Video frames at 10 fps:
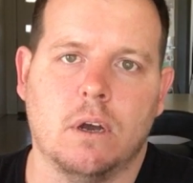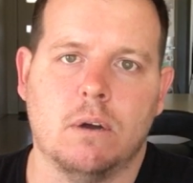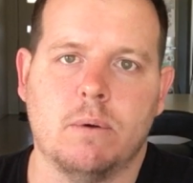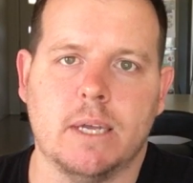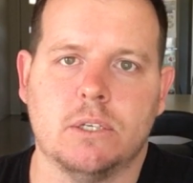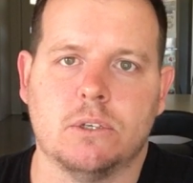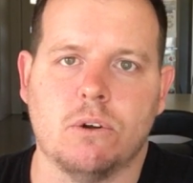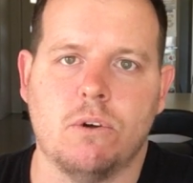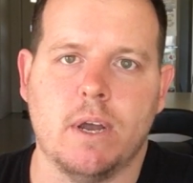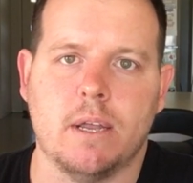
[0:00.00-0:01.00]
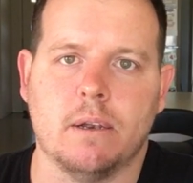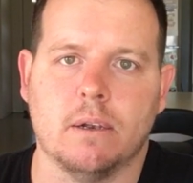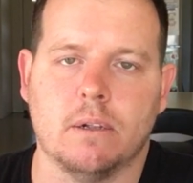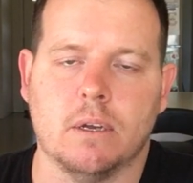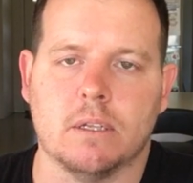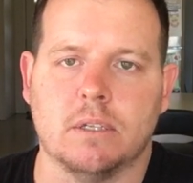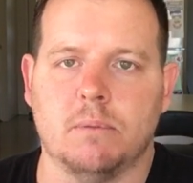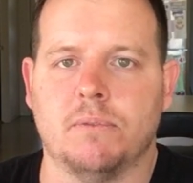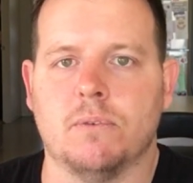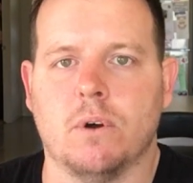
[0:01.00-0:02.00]
I always try and, like I said
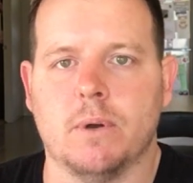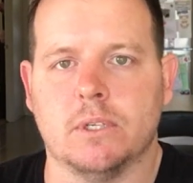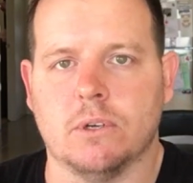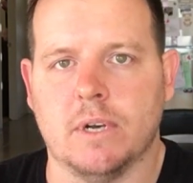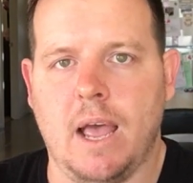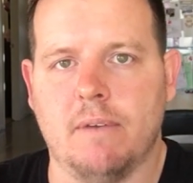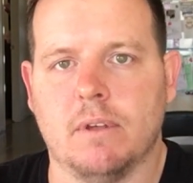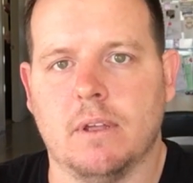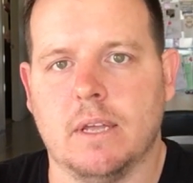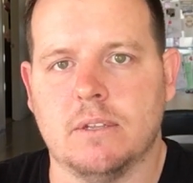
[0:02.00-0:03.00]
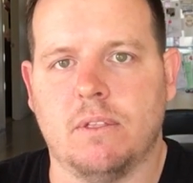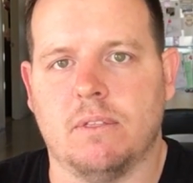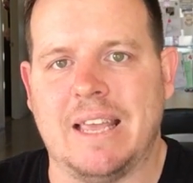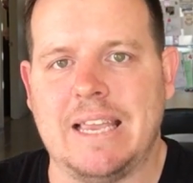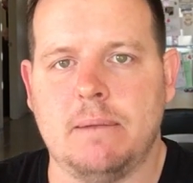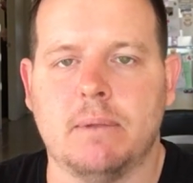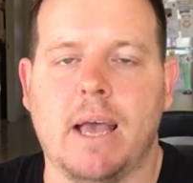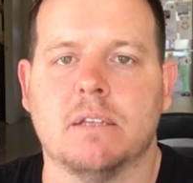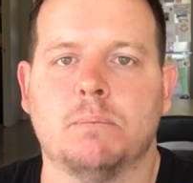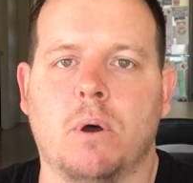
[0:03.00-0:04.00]
before, I always try and have it as themed
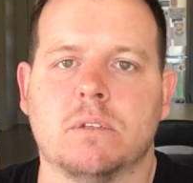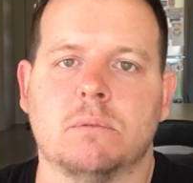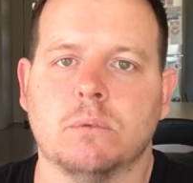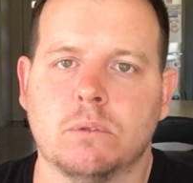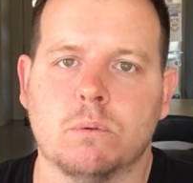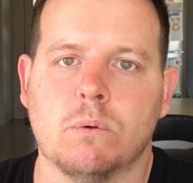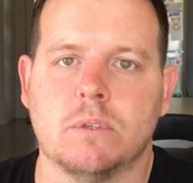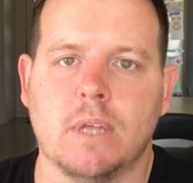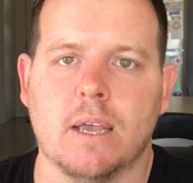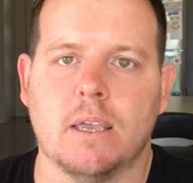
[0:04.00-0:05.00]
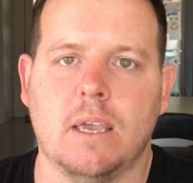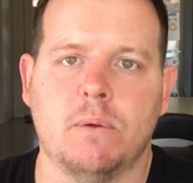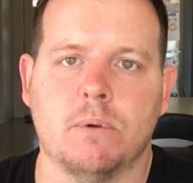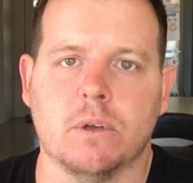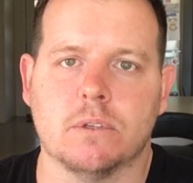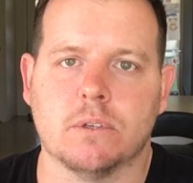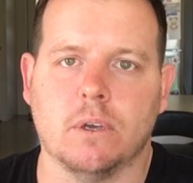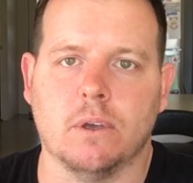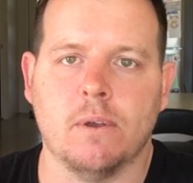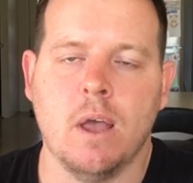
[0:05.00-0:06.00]
as possible towards that keyword.
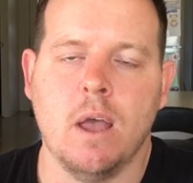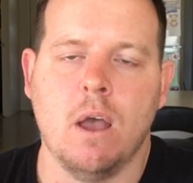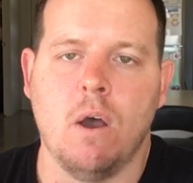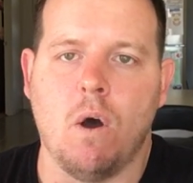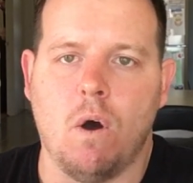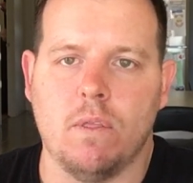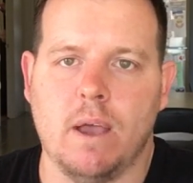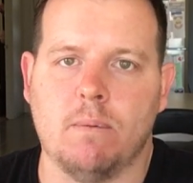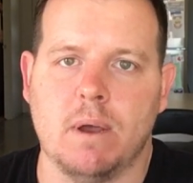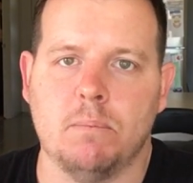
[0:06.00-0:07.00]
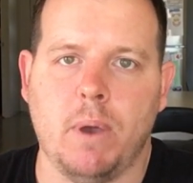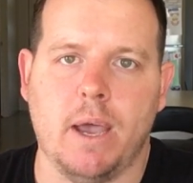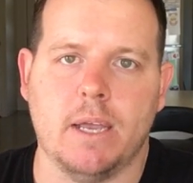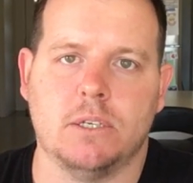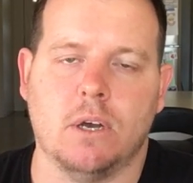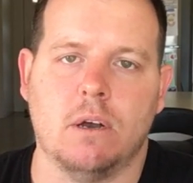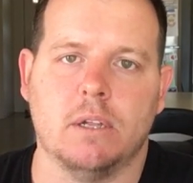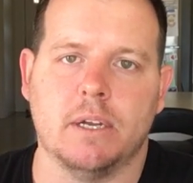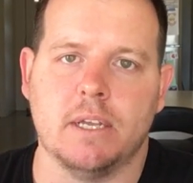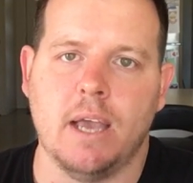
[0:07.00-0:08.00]
So on that one page,
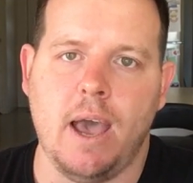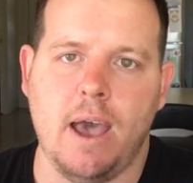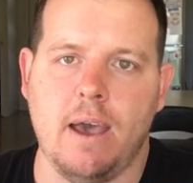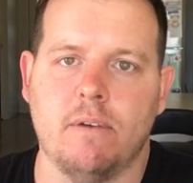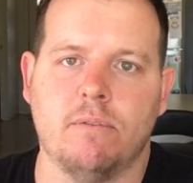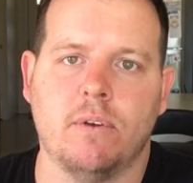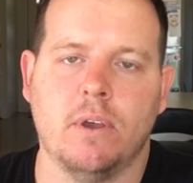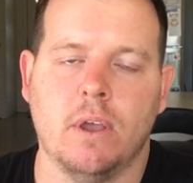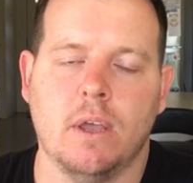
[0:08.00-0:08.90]
I'll only have